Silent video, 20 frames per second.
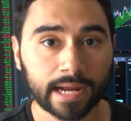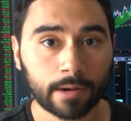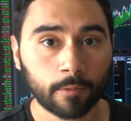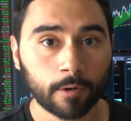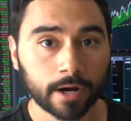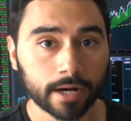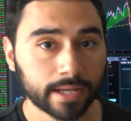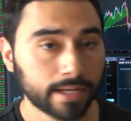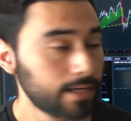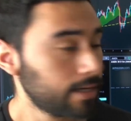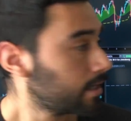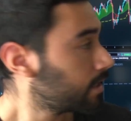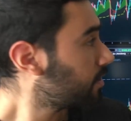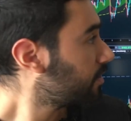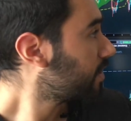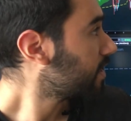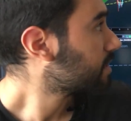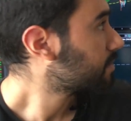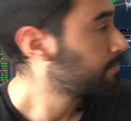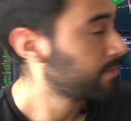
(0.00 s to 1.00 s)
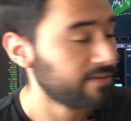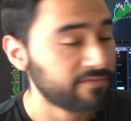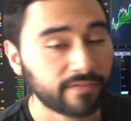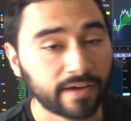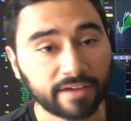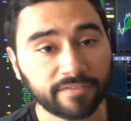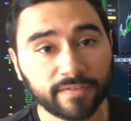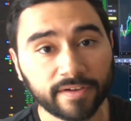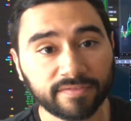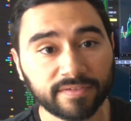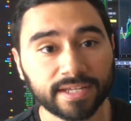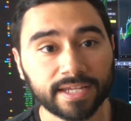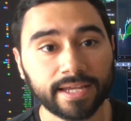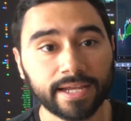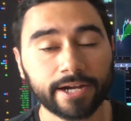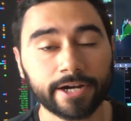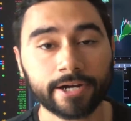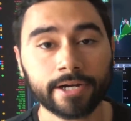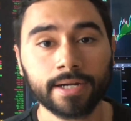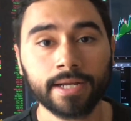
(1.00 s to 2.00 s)
I wanted, this B five fifty
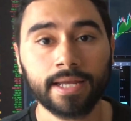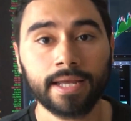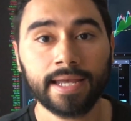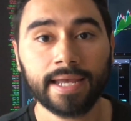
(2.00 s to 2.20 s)
here,